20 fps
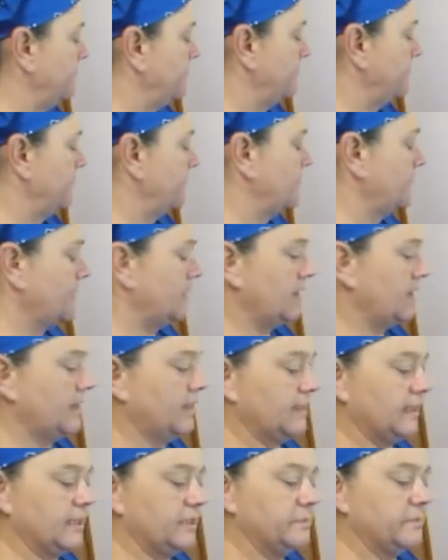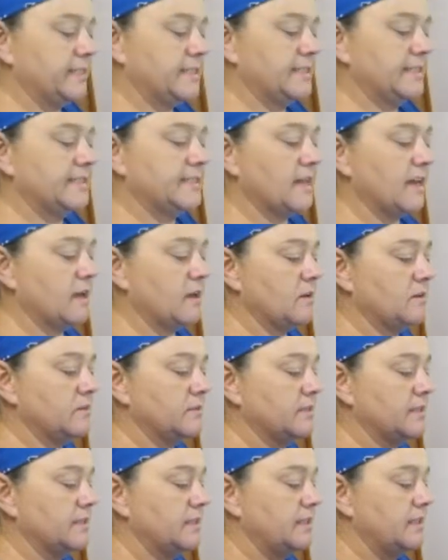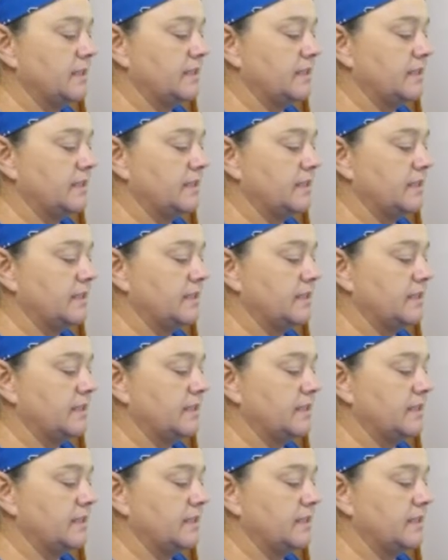a little bit of salt,